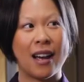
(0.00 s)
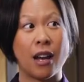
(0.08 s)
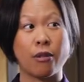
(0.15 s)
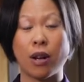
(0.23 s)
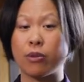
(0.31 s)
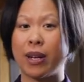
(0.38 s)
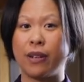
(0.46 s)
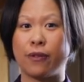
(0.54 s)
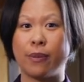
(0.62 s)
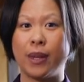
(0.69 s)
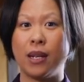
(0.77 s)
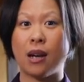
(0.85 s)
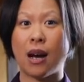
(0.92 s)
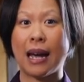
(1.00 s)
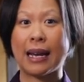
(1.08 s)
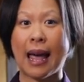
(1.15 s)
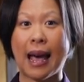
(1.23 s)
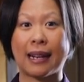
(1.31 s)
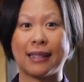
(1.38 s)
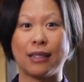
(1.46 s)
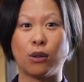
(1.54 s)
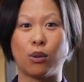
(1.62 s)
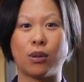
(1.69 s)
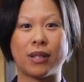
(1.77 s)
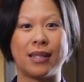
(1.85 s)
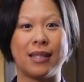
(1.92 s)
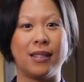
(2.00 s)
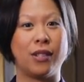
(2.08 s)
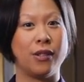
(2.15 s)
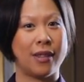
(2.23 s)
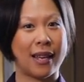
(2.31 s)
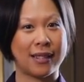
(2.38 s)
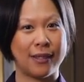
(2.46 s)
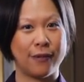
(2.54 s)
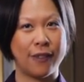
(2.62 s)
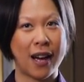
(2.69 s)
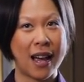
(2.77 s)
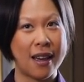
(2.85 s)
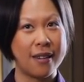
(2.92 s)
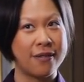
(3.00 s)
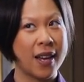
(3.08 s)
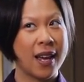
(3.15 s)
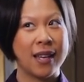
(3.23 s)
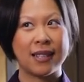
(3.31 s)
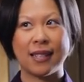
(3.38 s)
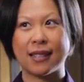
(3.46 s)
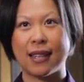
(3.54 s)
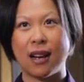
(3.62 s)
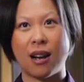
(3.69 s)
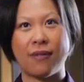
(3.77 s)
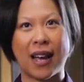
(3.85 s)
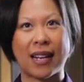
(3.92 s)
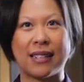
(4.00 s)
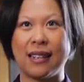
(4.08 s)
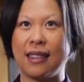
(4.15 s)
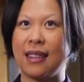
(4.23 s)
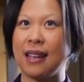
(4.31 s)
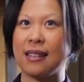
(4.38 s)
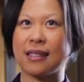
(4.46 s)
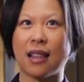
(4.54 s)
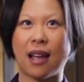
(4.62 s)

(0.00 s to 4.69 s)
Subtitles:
I graduated from the NIDA acting course in 2005. Since then, I've acted in things